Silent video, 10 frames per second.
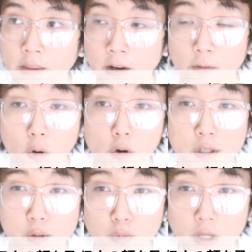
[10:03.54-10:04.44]
then of
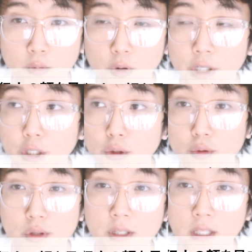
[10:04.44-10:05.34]
course we would
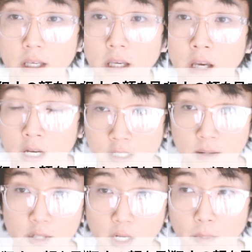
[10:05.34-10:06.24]
use the
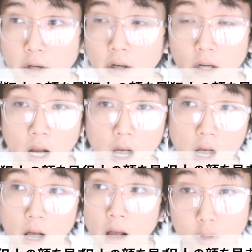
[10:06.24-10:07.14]
subject marker
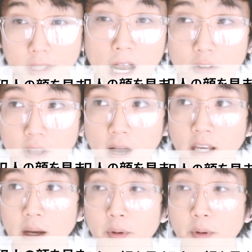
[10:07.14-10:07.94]
ga without dake.